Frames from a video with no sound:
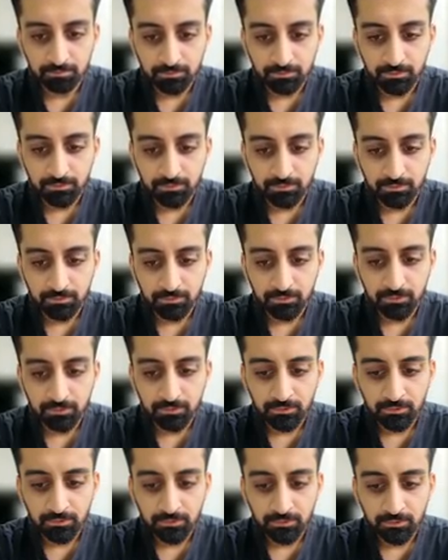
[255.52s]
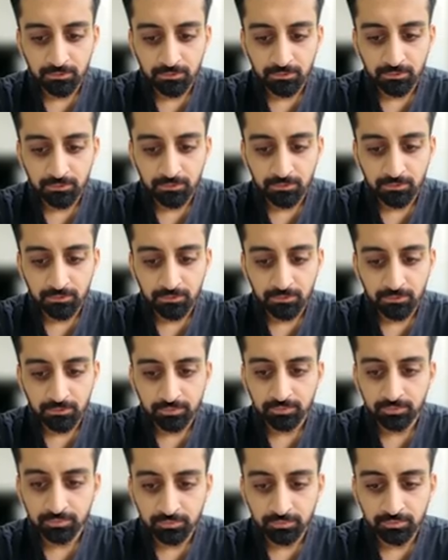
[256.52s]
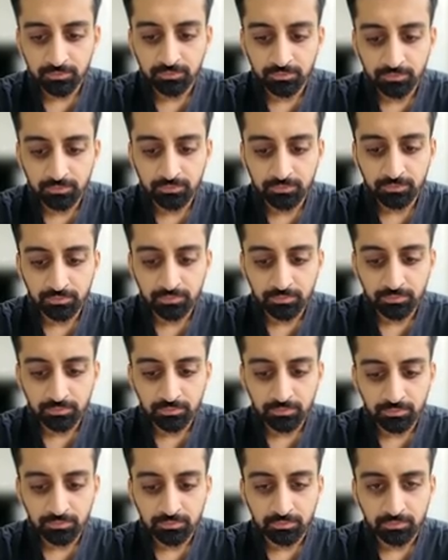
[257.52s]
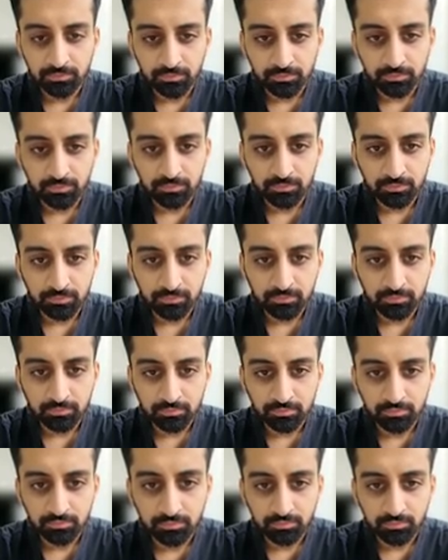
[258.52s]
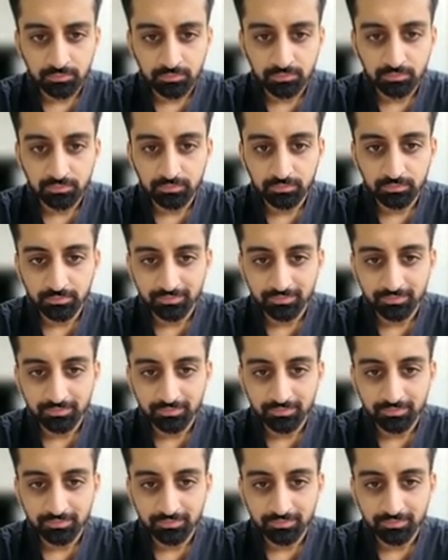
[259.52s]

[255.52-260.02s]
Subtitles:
(silent)